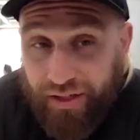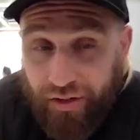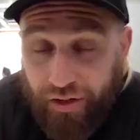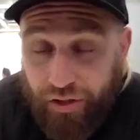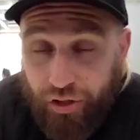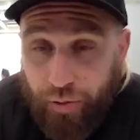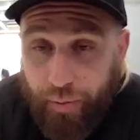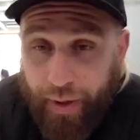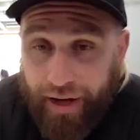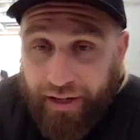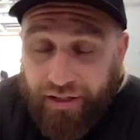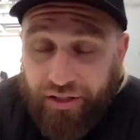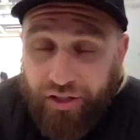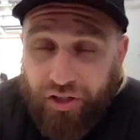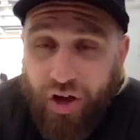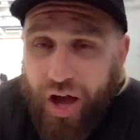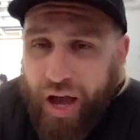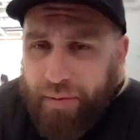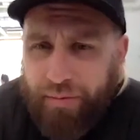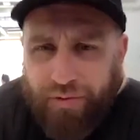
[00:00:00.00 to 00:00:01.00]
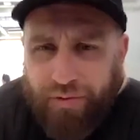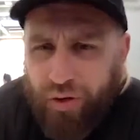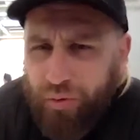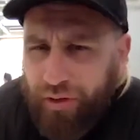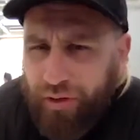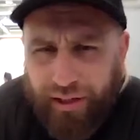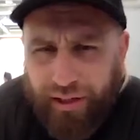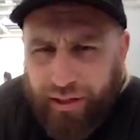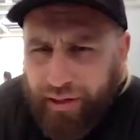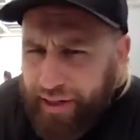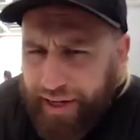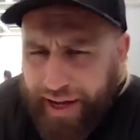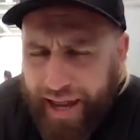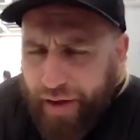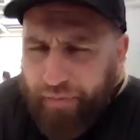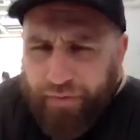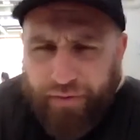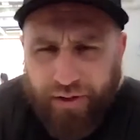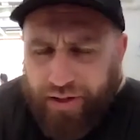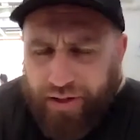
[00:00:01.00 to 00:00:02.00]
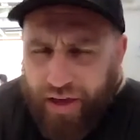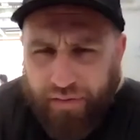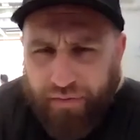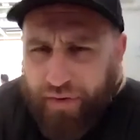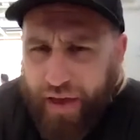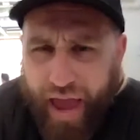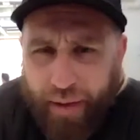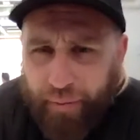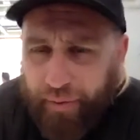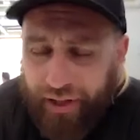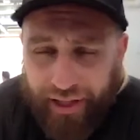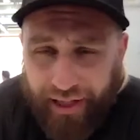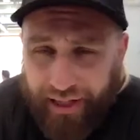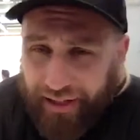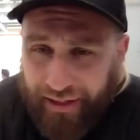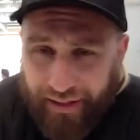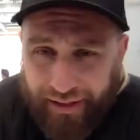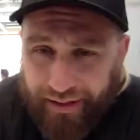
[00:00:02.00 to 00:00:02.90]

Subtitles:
You go back in time, no one left their family.